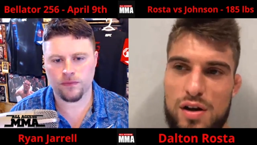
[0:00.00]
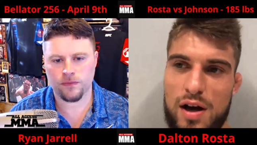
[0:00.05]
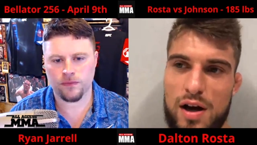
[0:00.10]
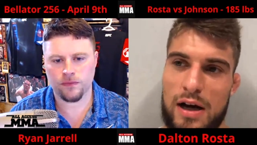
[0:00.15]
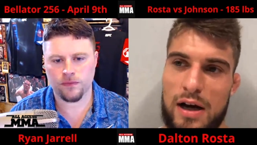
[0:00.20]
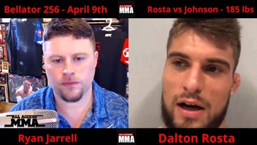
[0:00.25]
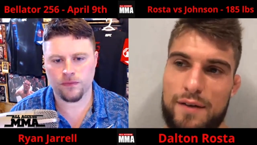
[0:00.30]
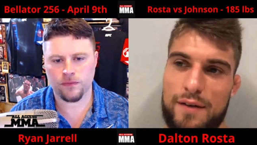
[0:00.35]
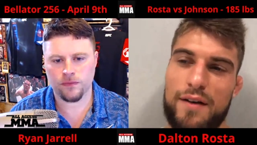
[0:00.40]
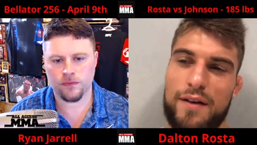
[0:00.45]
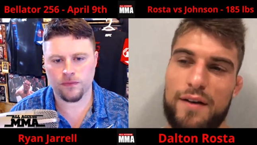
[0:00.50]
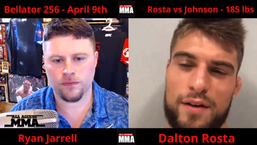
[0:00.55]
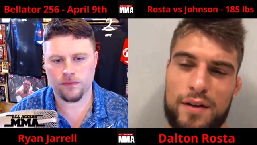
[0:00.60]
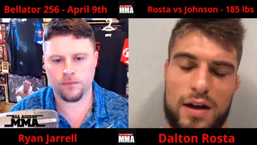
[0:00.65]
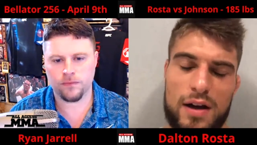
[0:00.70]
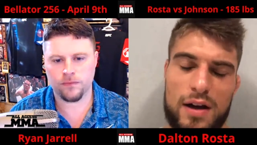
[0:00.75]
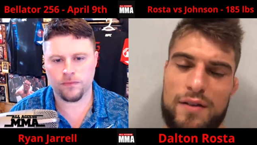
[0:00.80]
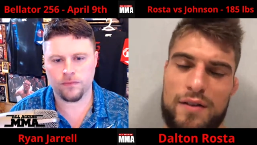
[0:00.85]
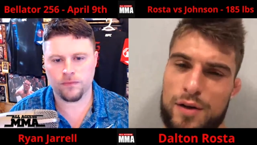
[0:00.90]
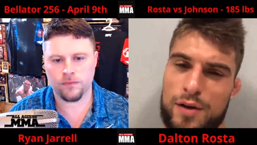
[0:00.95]
Speaker 1: Uh, if, I
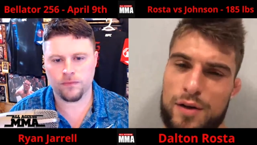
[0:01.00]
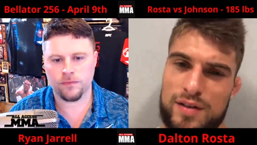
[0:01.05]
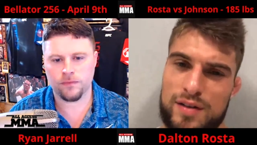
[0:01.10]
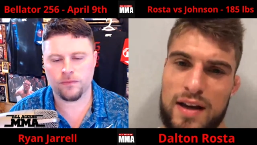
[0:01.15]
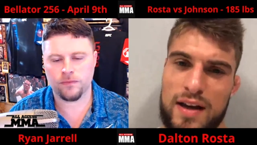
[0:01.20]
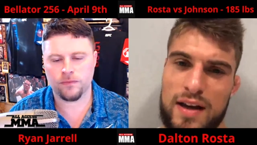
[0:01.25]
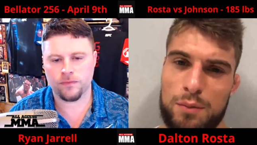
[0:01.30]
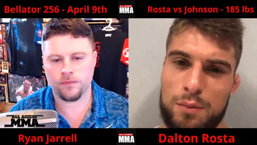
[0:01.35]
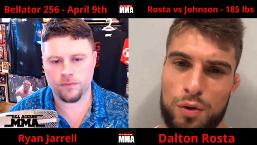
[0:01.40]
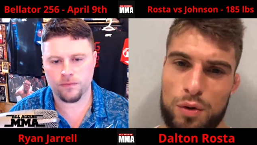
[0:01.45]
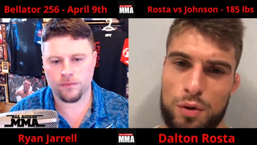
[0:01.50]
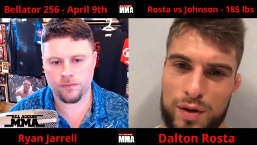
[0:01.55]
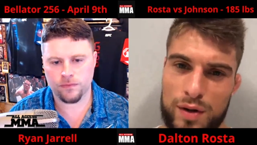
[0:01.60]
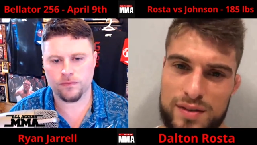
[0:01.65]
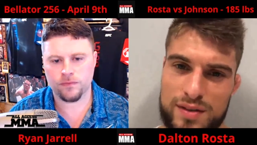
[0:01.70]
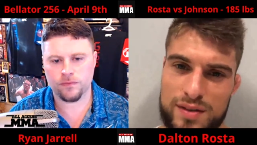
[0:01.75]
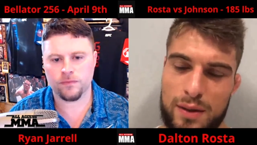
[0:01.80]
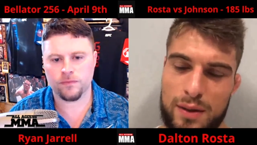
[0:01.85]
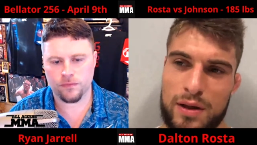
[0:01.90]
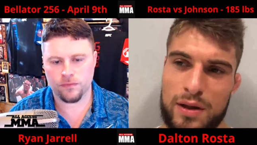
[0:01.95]
feel like if I would have taken more
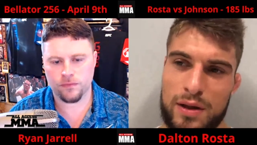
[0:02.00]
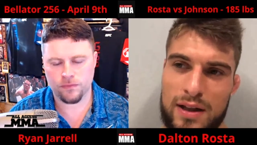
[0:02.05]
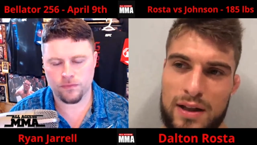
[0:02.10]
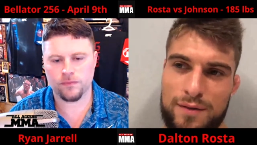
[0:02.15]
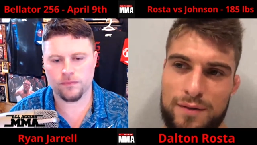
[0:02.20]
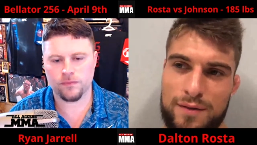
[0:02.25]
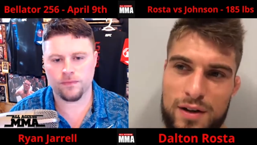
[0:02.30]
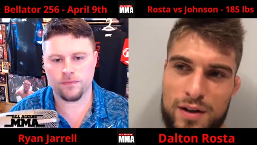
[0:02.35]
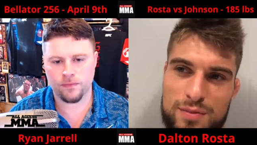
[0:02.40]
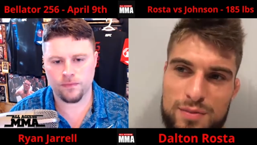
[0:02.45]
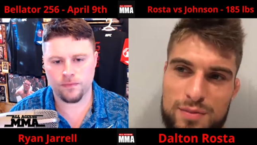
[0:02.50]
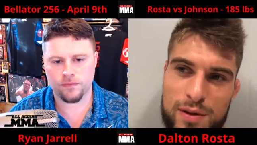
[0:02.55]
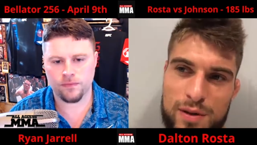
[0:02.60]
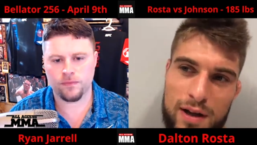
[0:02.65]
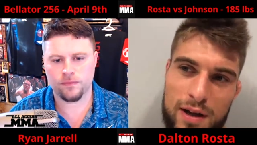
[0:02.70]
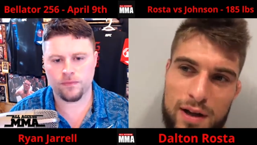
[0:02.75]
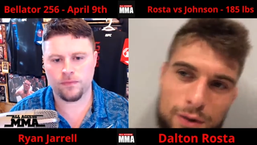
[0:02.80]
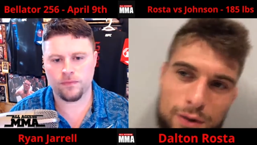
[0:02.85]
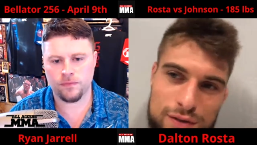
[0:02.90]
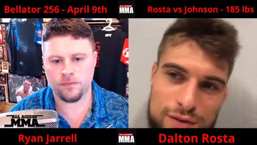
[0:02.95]
risks, I would have got the finish. But
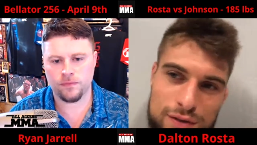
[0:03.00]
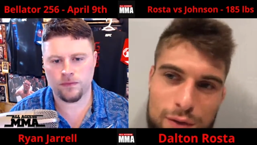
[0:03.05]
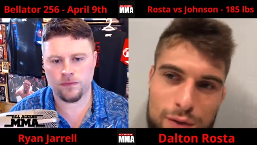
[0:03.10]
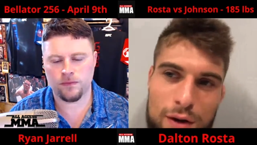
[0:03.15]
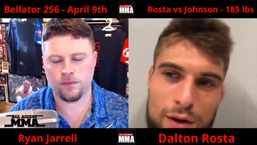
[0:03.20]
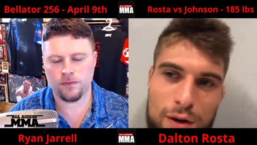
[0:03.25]
I uh, also